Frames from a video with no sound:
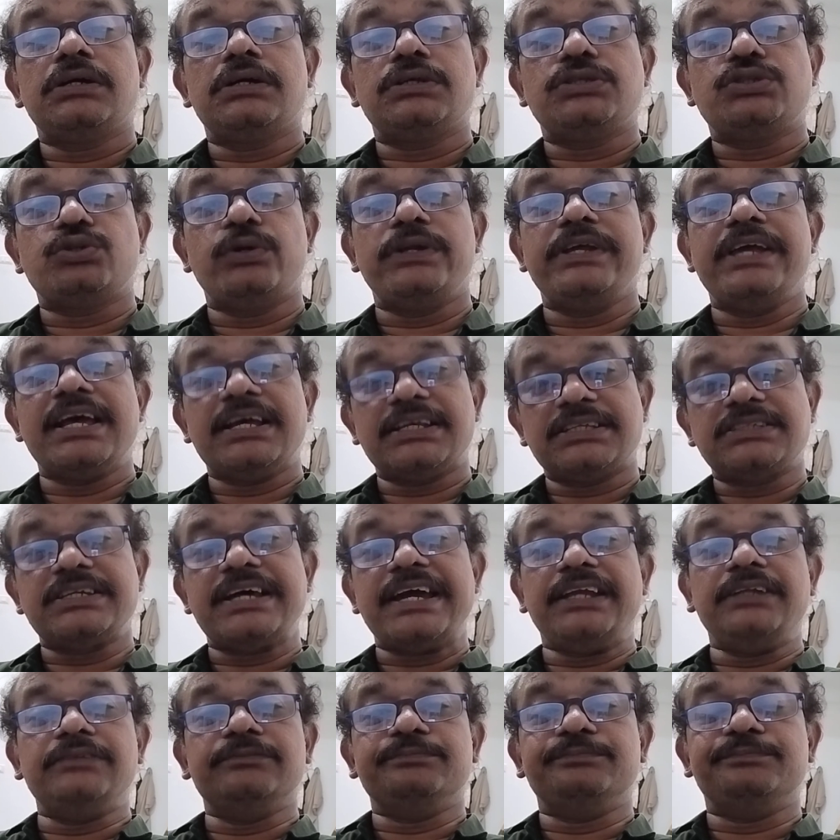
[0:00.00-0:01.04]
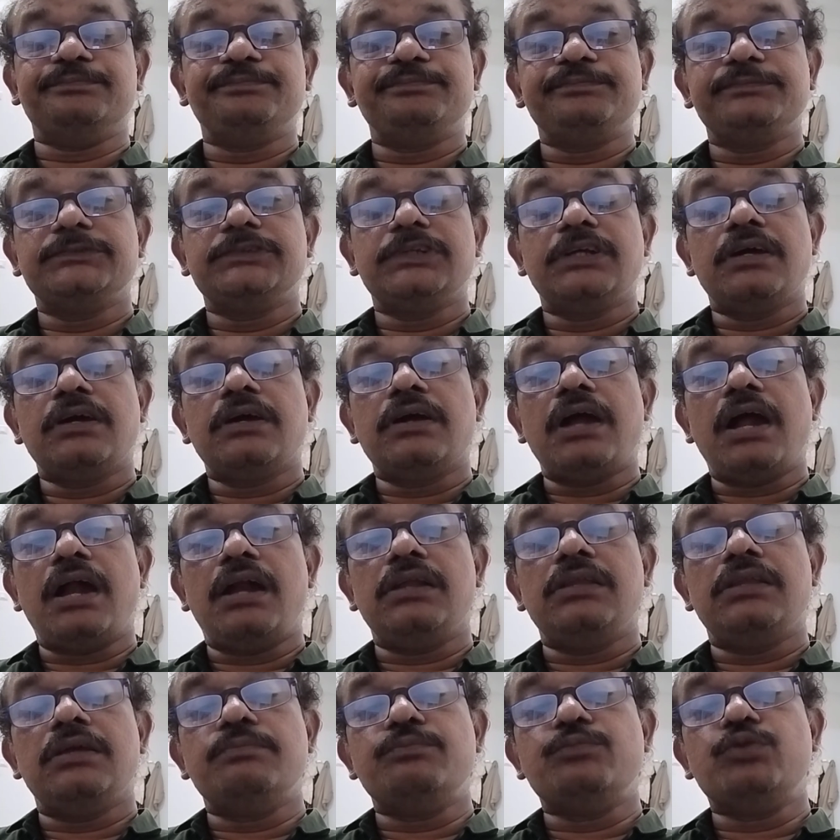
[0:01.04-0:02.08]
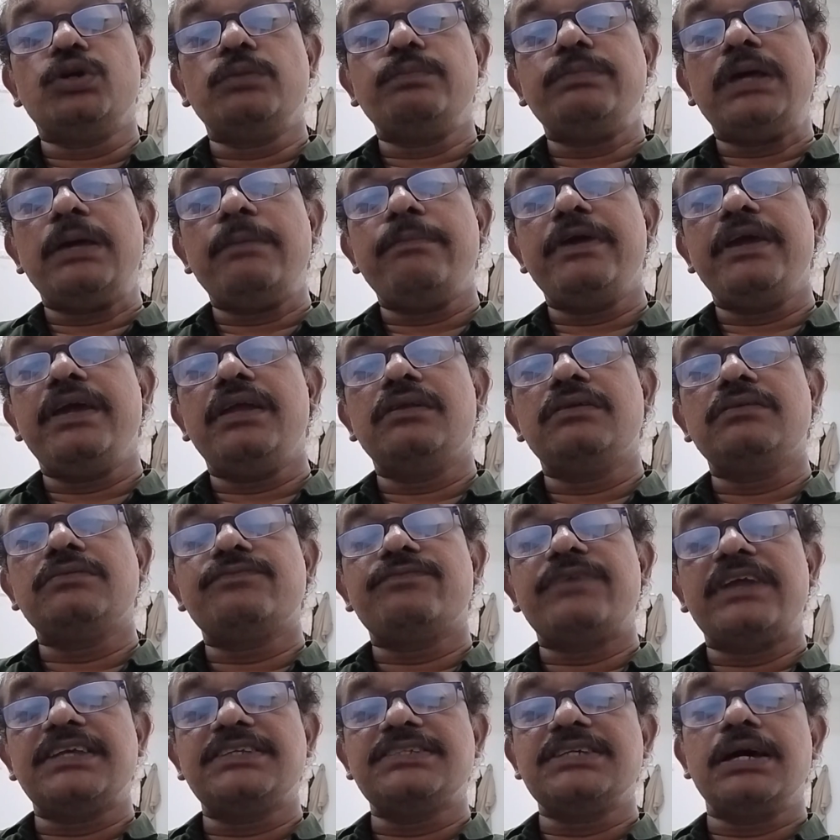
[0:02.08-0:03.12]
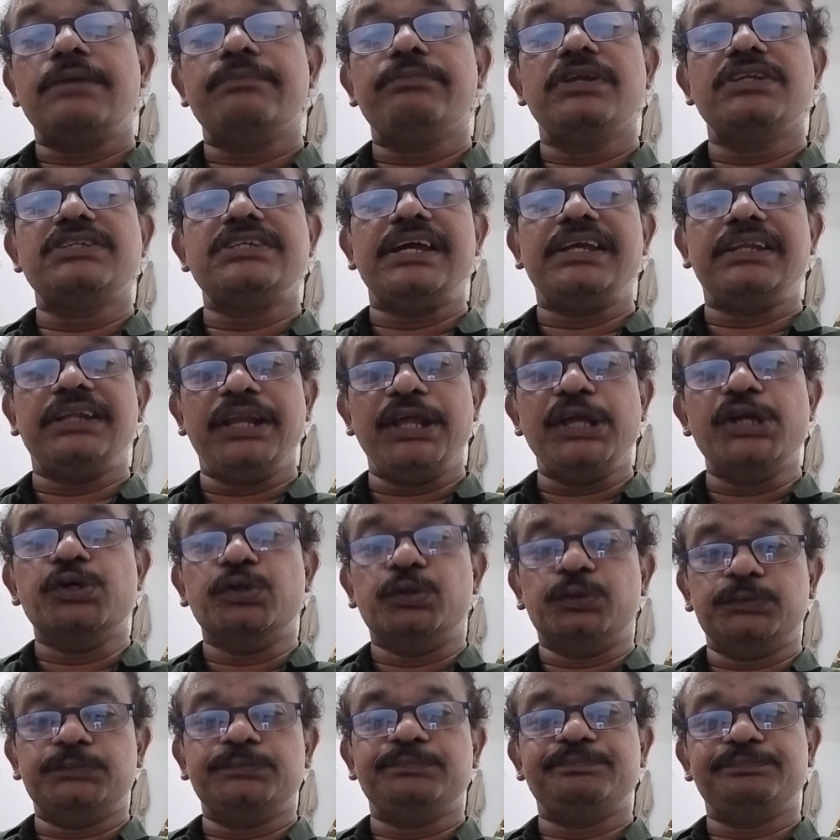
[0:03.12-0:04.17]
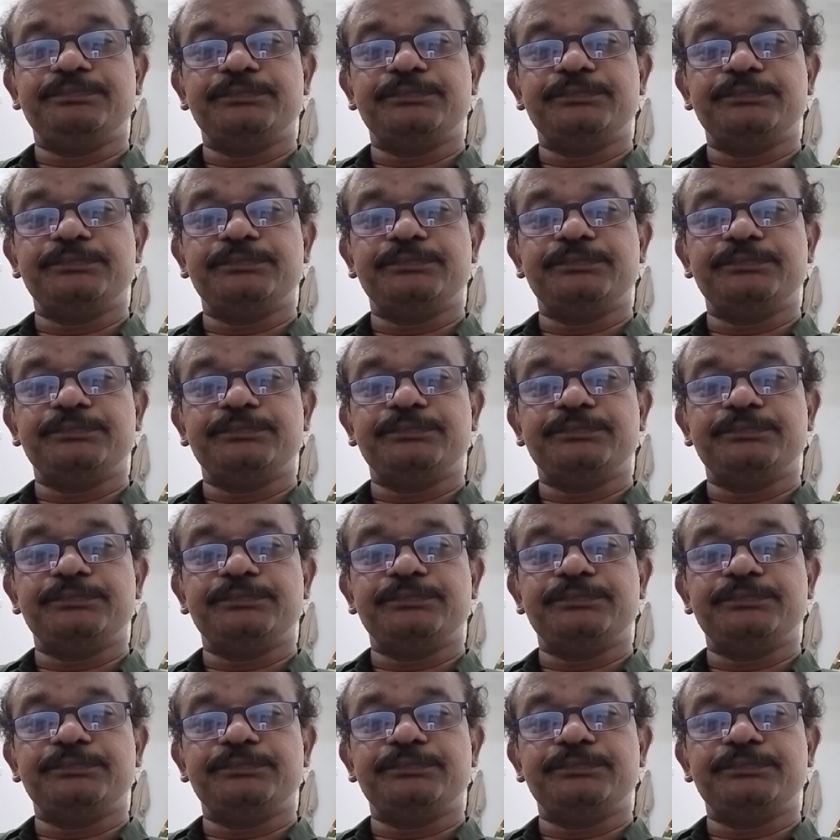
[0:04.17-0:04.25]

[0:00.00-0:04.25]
zodiac sign, and the moon may be in, for example, say in Leo.